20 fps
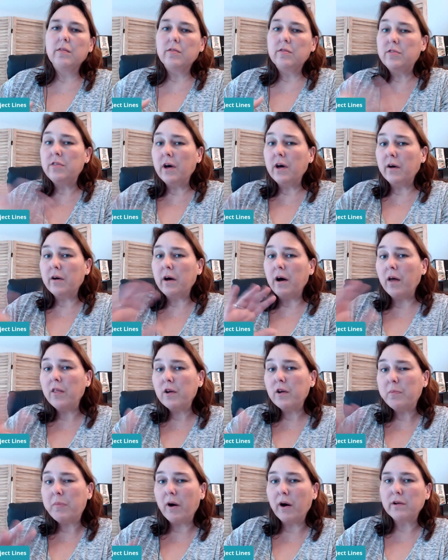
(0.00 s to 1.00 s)
The
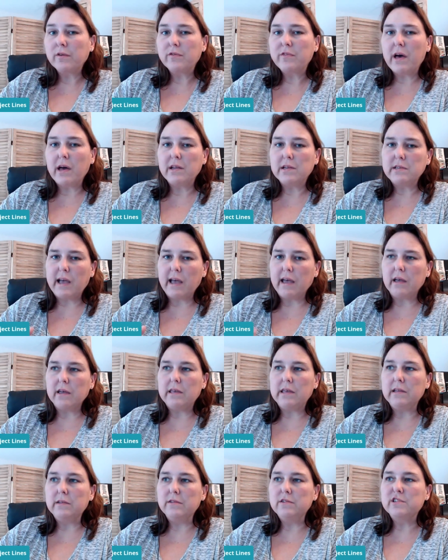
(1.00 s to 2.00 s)
other part of that is
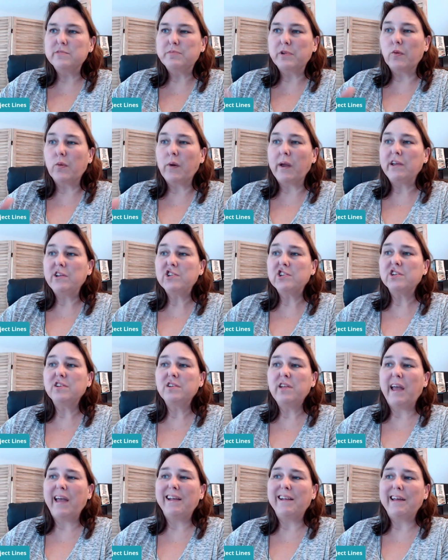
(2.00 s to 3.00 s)

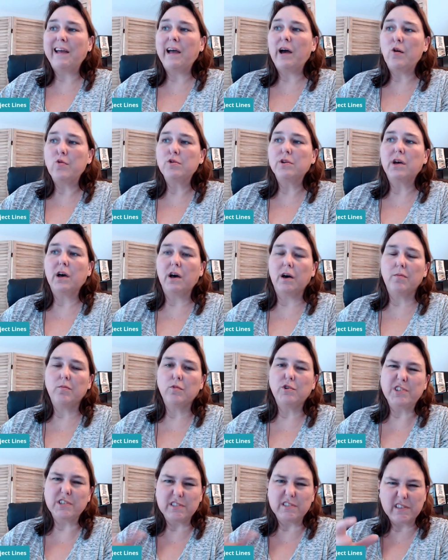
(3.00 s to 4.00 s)
inspiration and
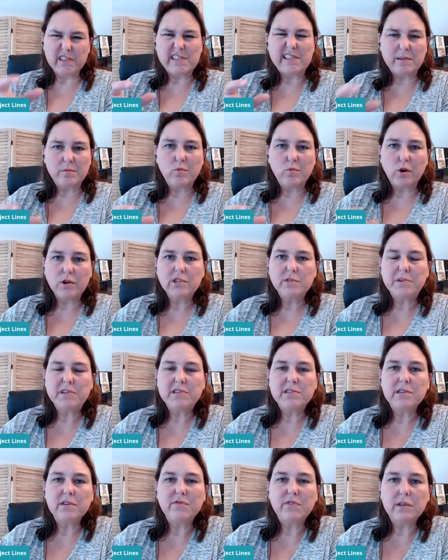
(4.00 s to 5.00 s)
outcome, which is a little more
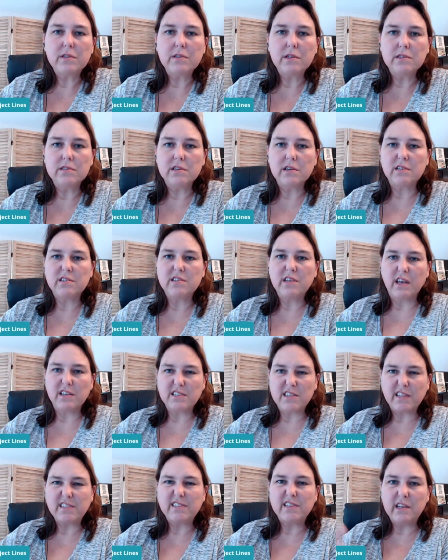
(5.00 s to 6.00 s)
specific than
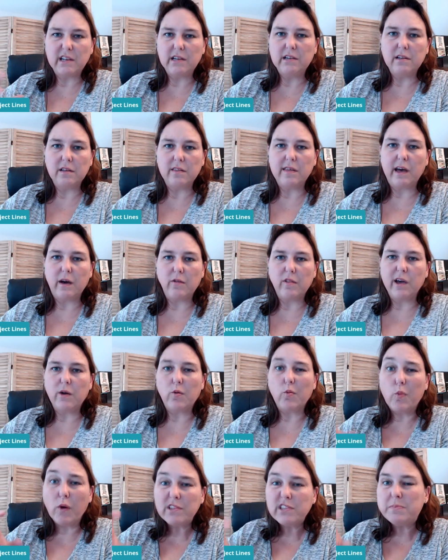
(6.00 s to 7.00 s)
success. That's getting to that,
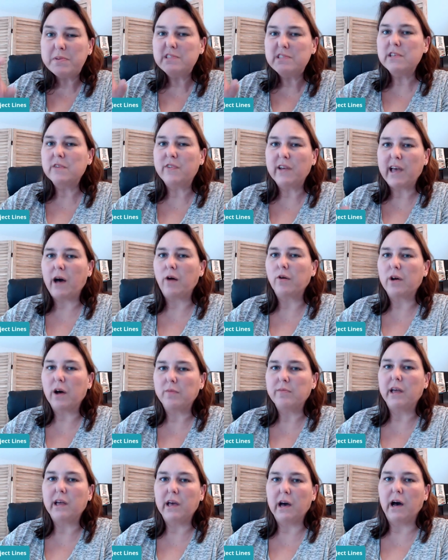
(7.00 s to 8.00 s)
like, what specific
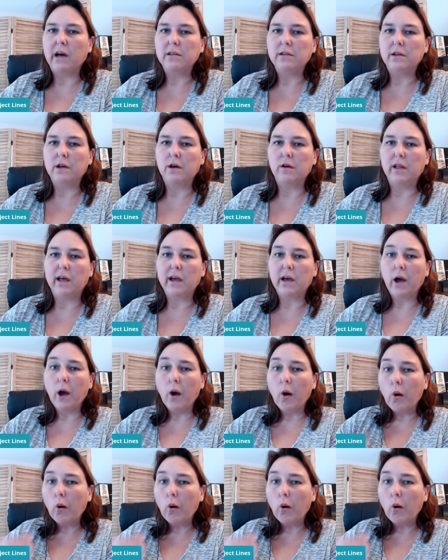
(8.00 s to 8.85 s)
outcome they got. Like,